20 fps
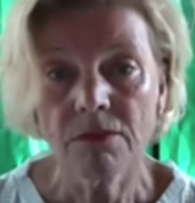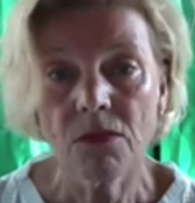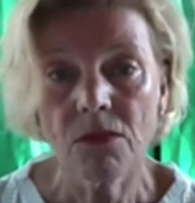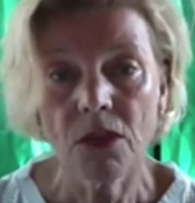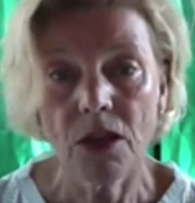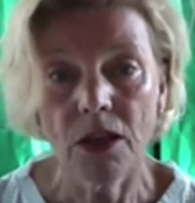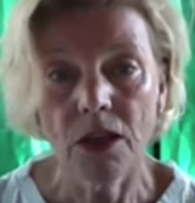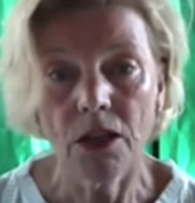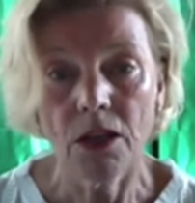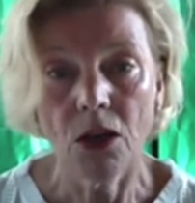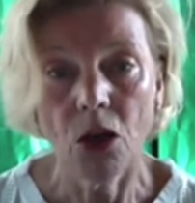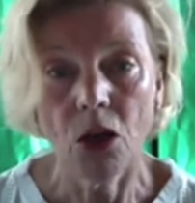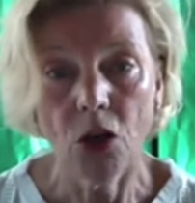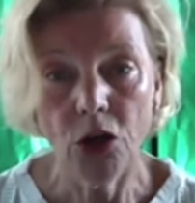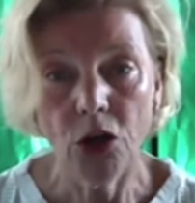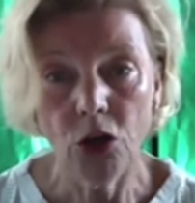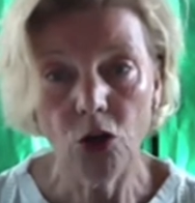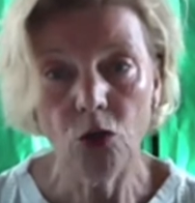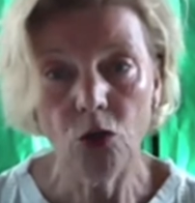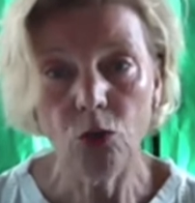And are
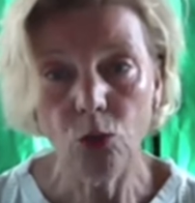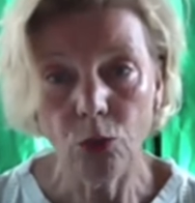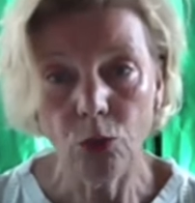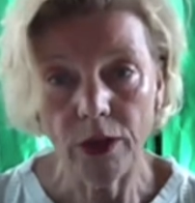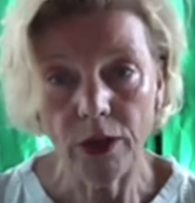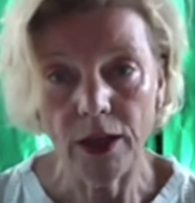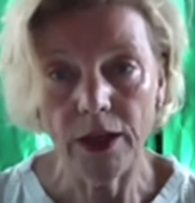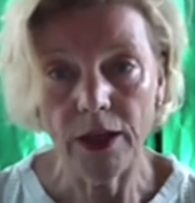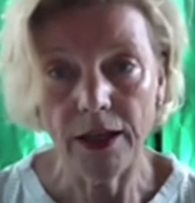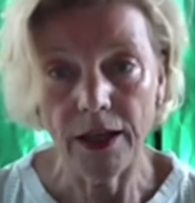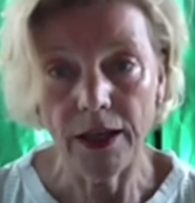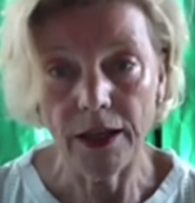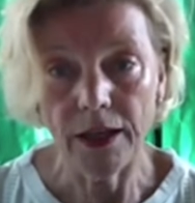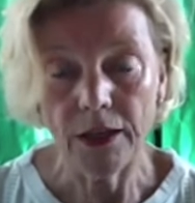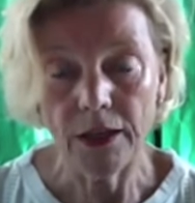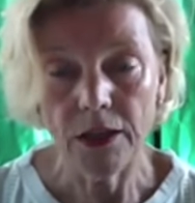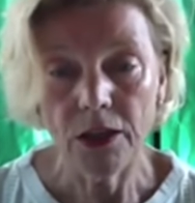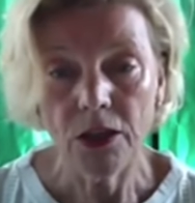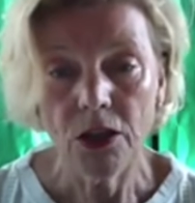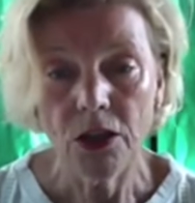you willing
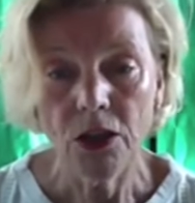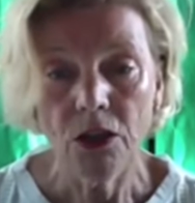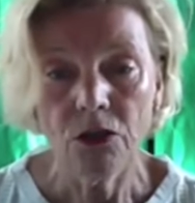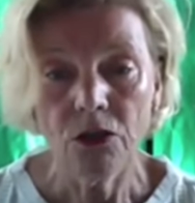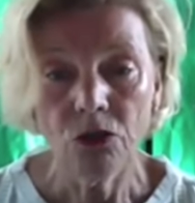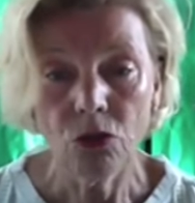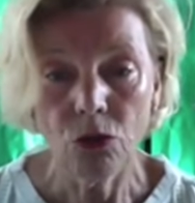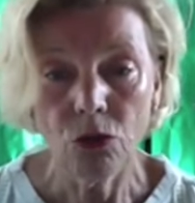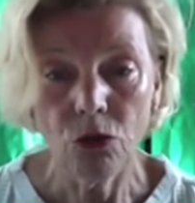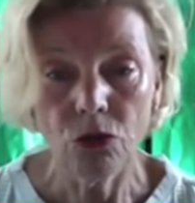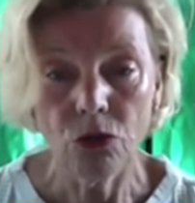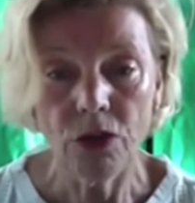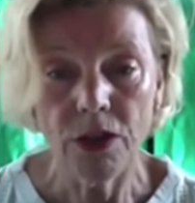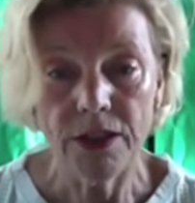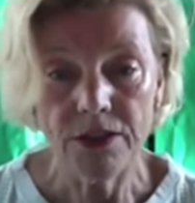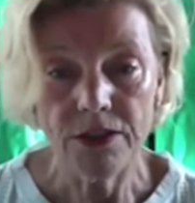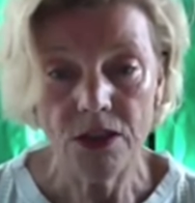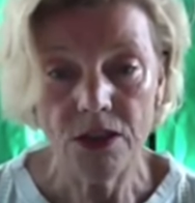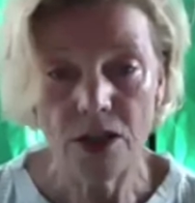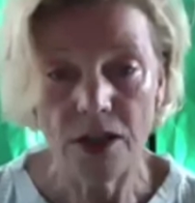to look
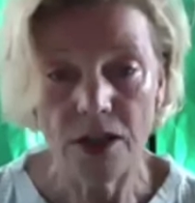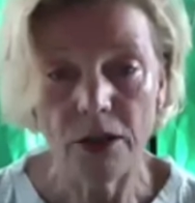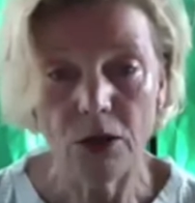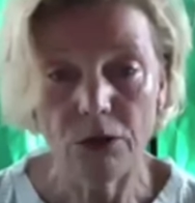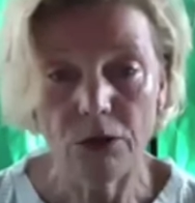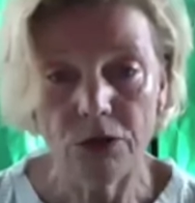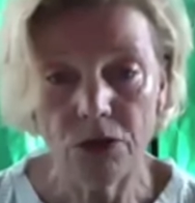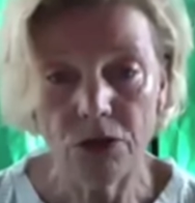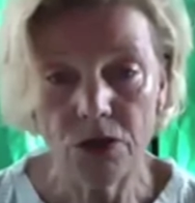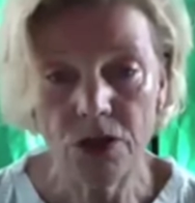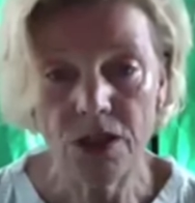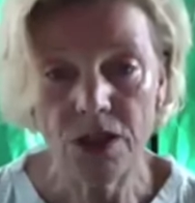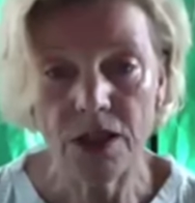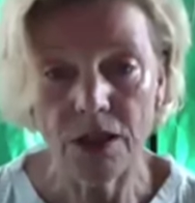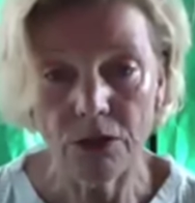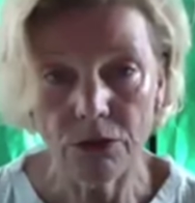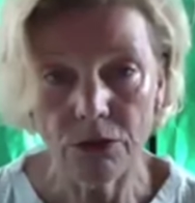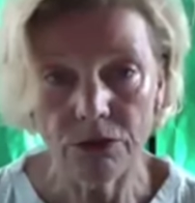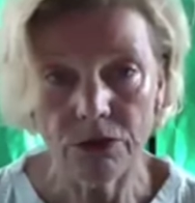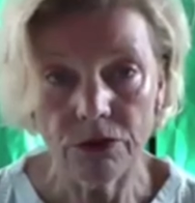inside of
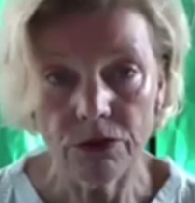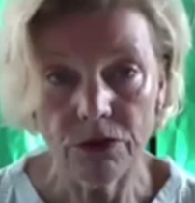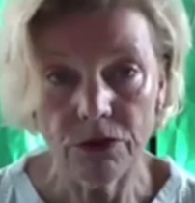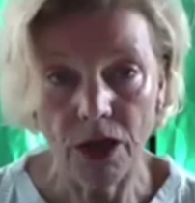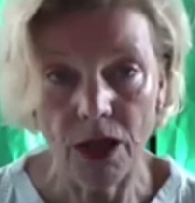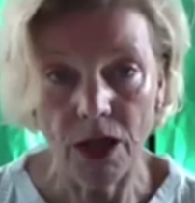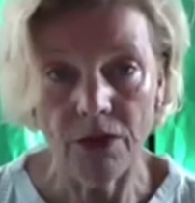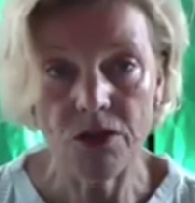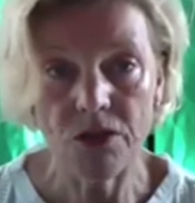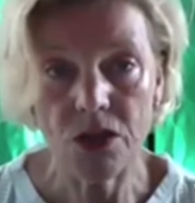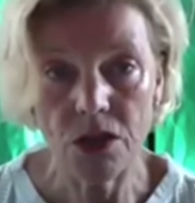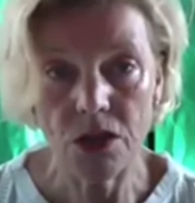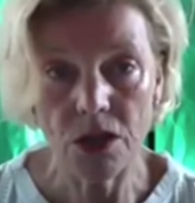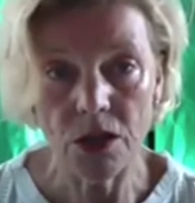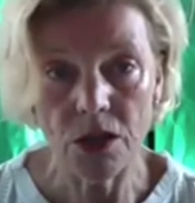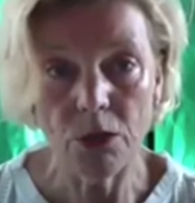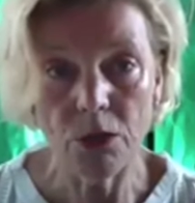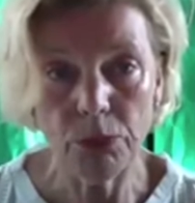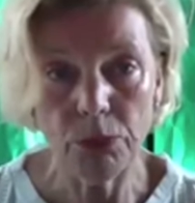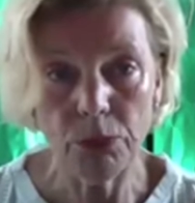yourself and see
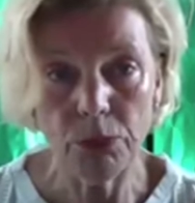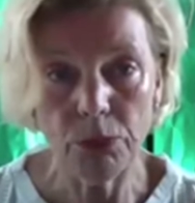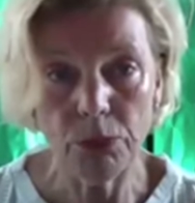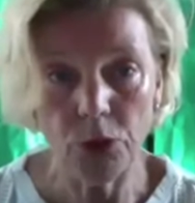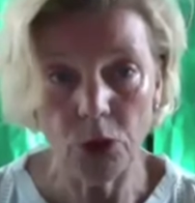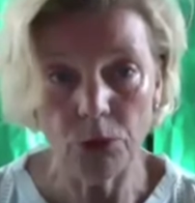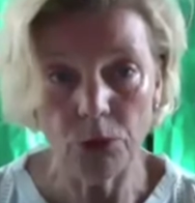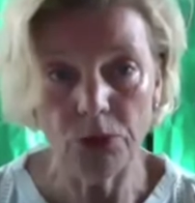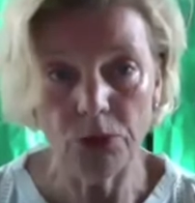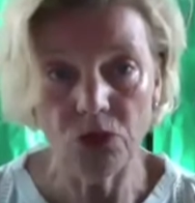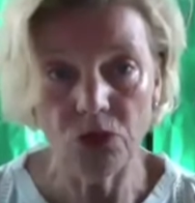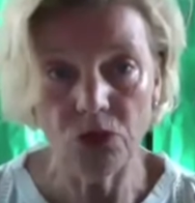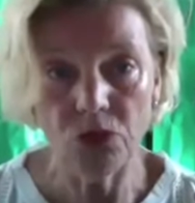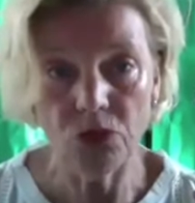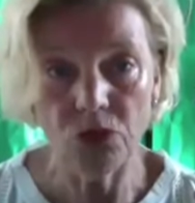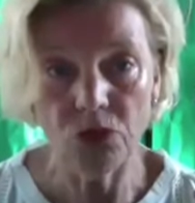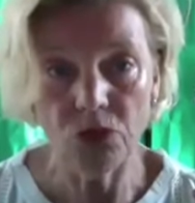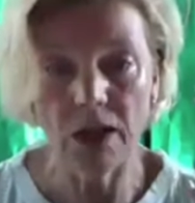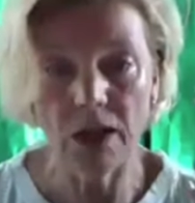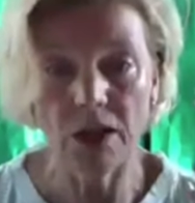the perpetrator
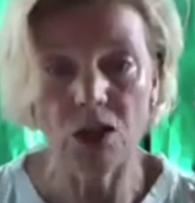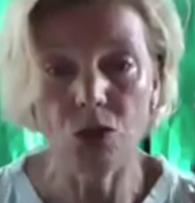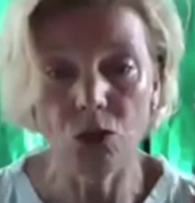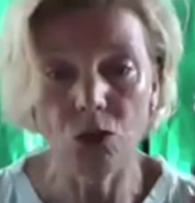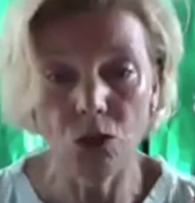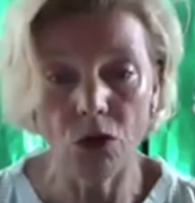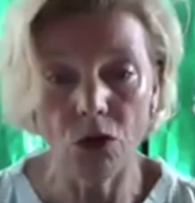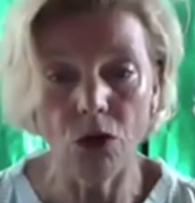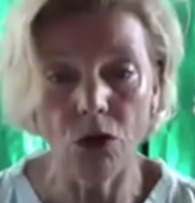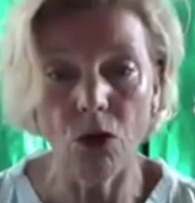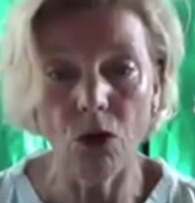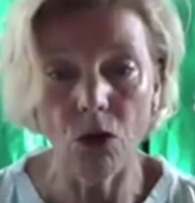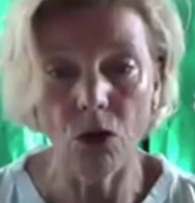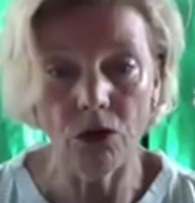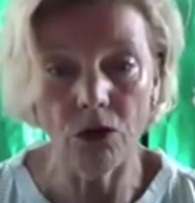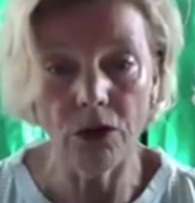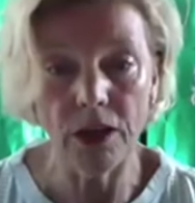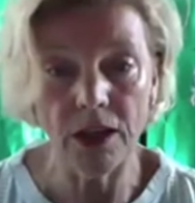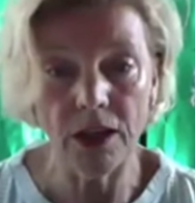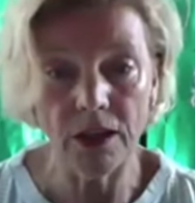that you are
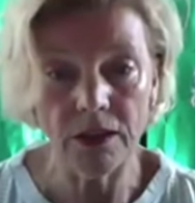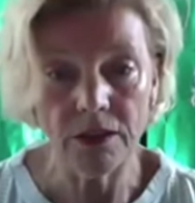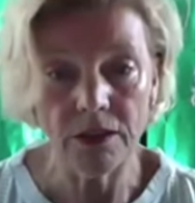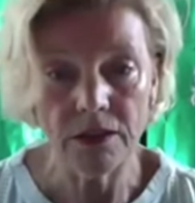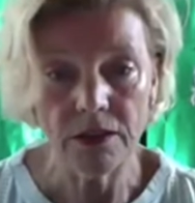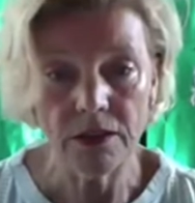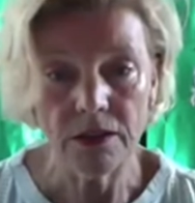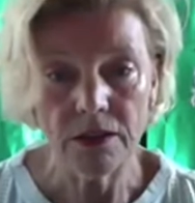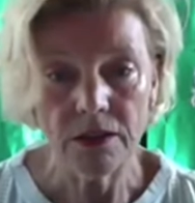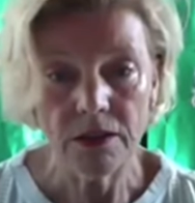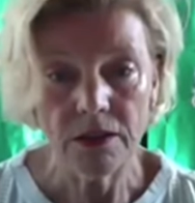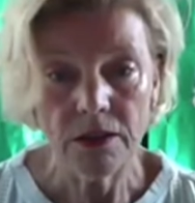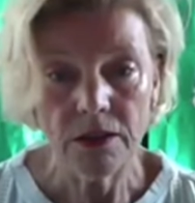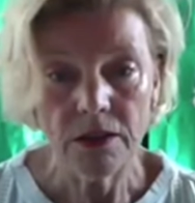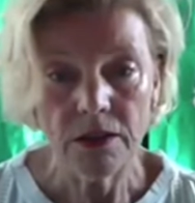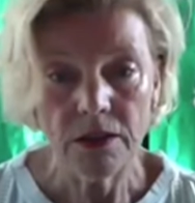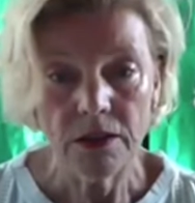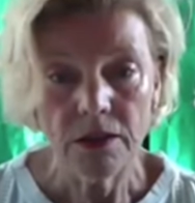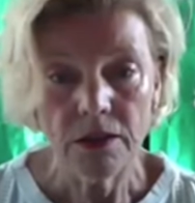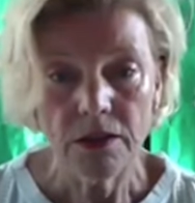holding?
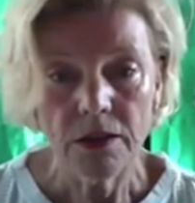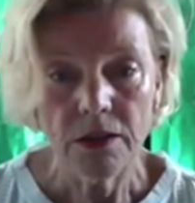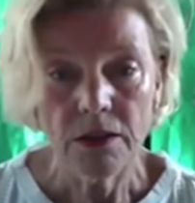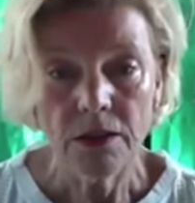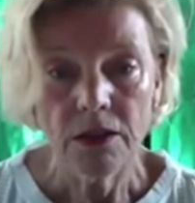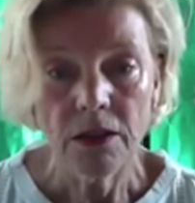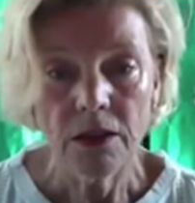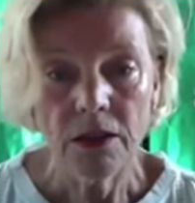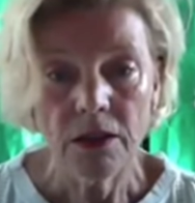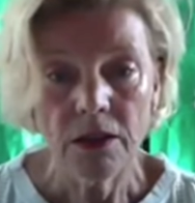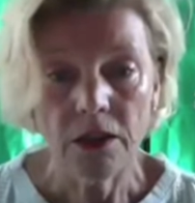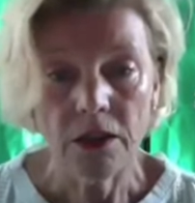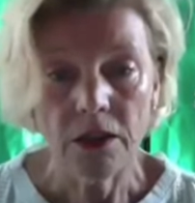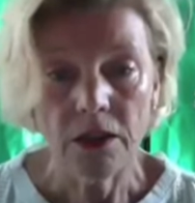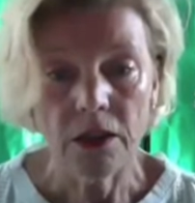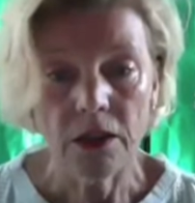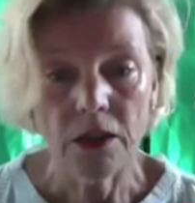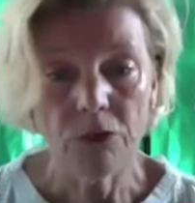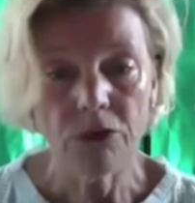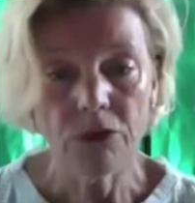Even